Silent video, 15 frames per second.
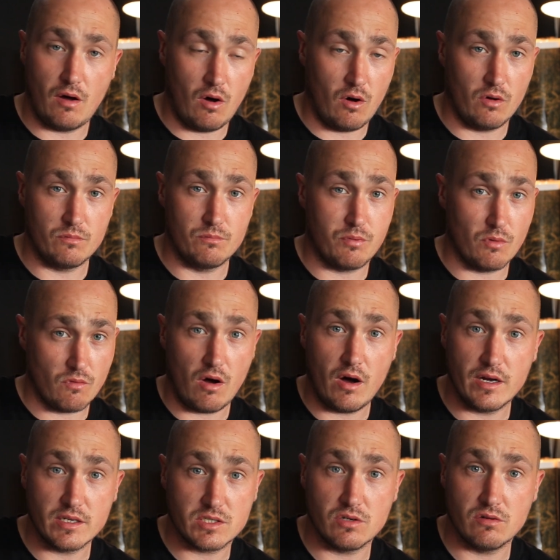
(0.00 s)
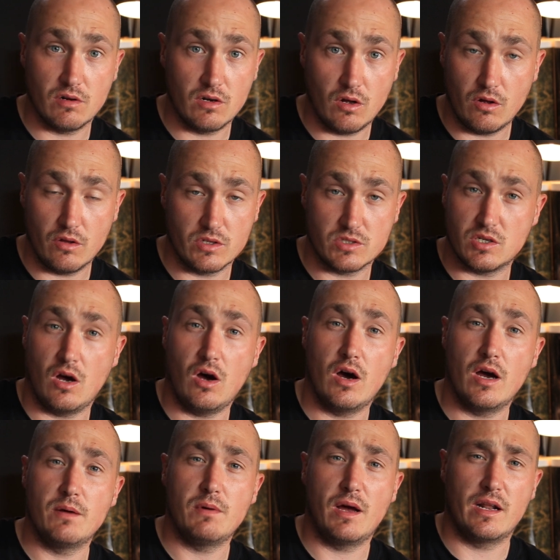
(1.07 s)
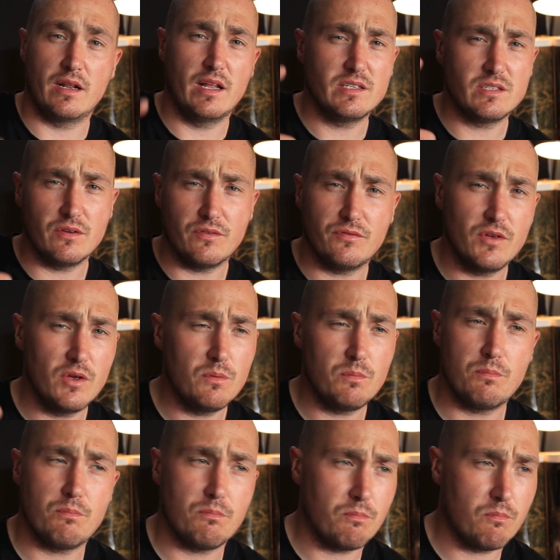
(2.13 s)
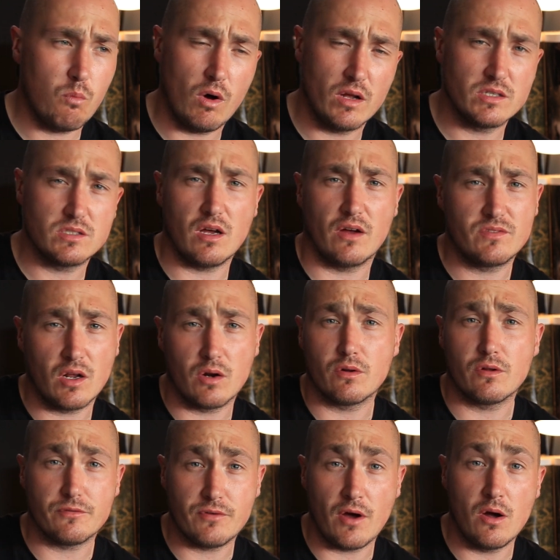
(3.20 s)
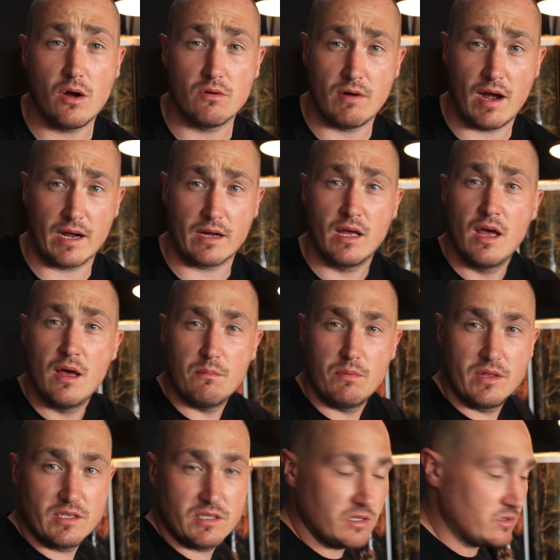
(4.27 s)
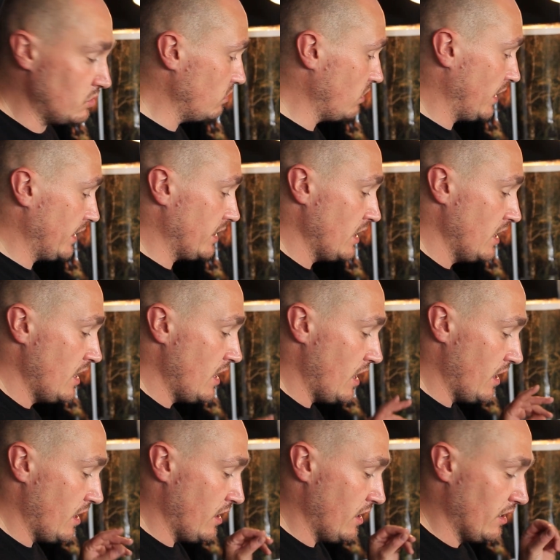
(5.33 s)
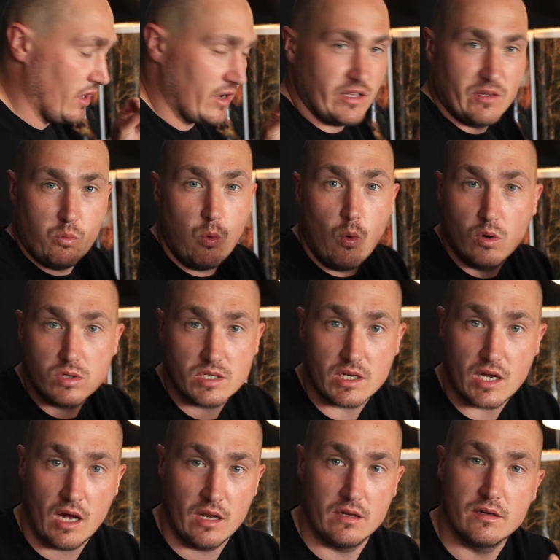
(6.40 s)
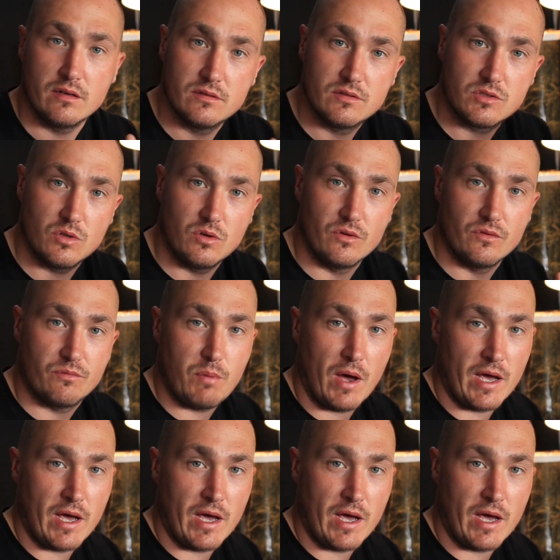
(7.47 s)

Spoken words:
on Variety a lot of the time, and there's a few ones that I've done on a photo rag, but this is all like a watercolour sort of